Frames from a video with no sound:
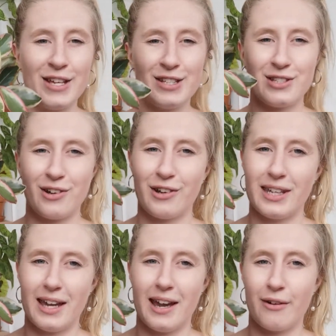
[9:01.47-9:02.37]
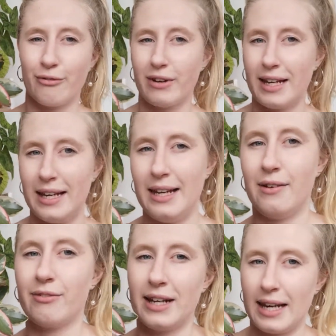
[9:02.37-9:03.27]
So yeah, I
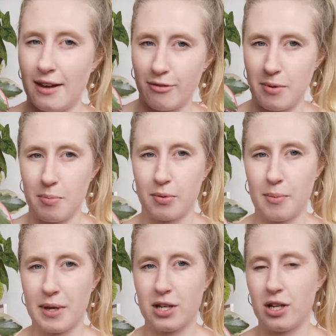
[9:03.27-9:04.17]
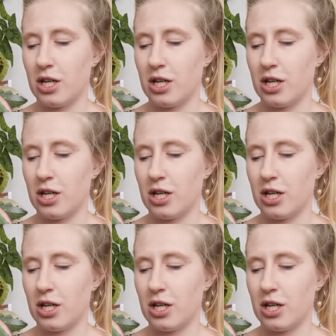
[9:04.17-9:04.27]
really love Peperomia